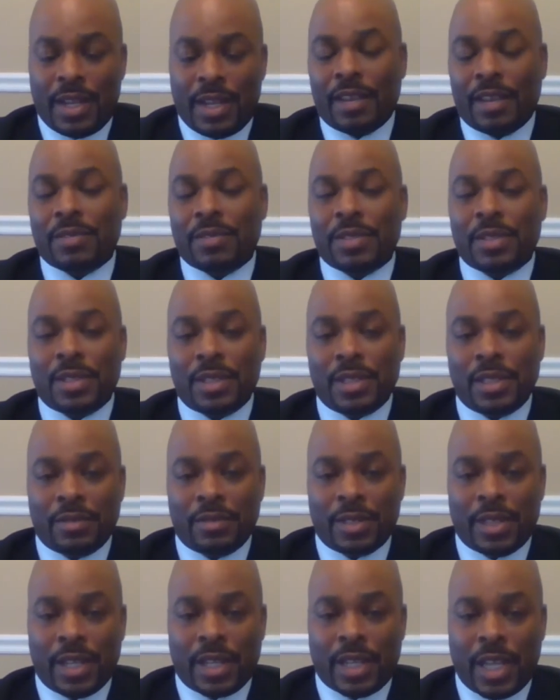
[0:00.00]
that have to
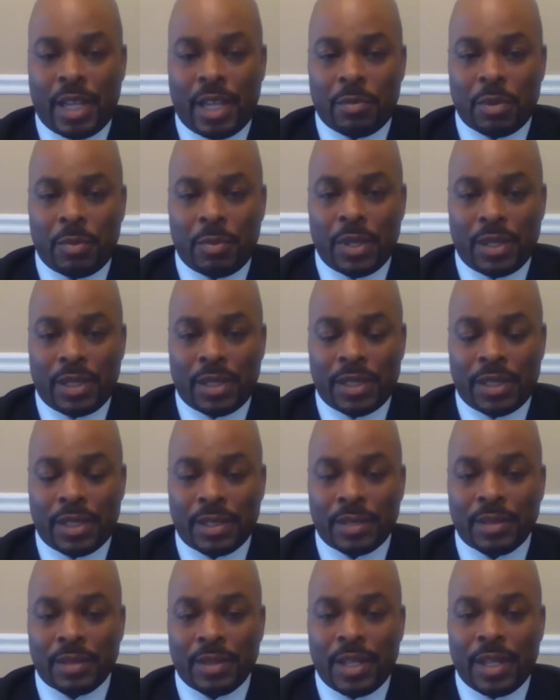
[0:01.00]
deliver that
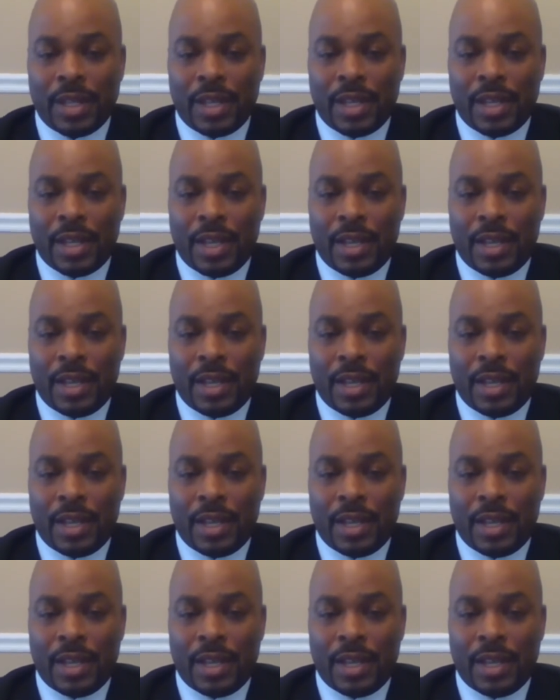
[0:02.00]
capability.